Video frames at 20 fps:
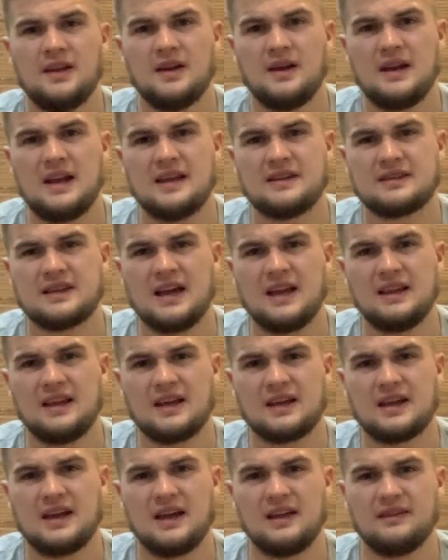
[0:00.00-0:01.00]
That's kind of
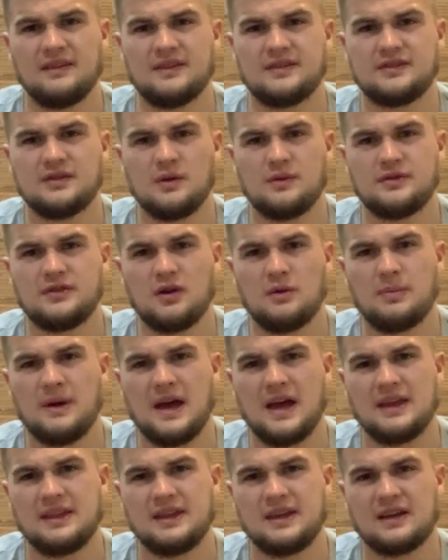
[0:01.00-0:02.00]
a
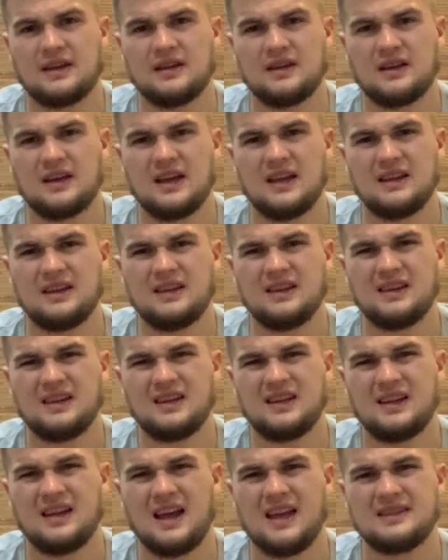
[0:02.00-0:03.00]
sociopathic,
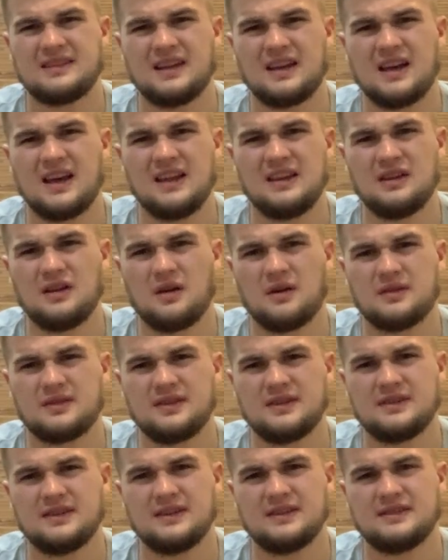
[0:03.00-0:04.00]
I'd say kind of
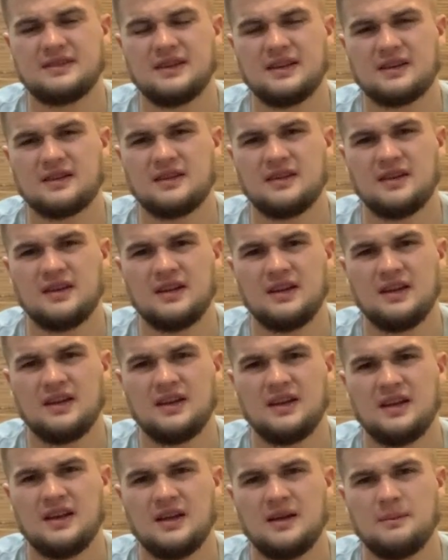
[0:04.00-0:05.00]
narcissistic
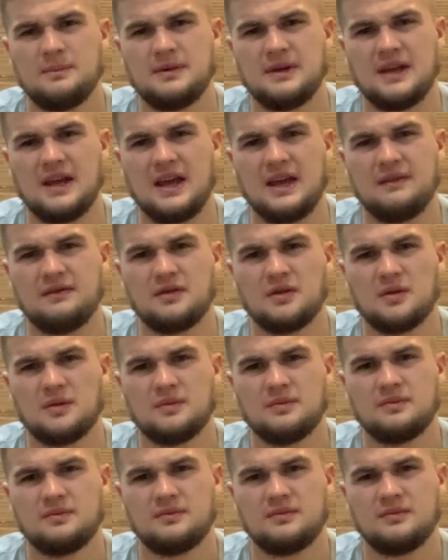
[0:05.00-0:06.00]
behavior,
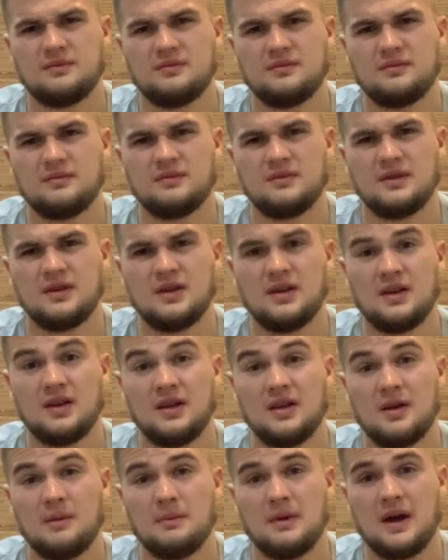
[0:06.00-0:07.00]

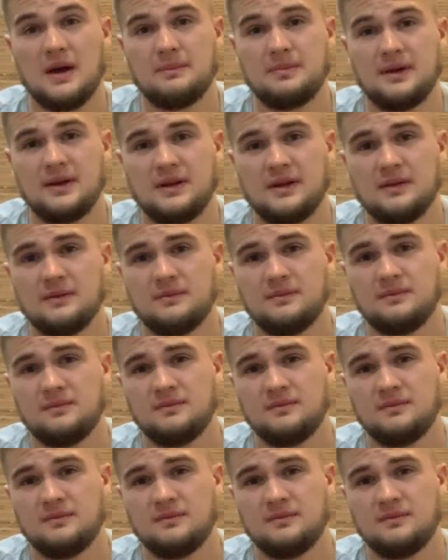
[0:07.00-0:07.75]
in my opinion.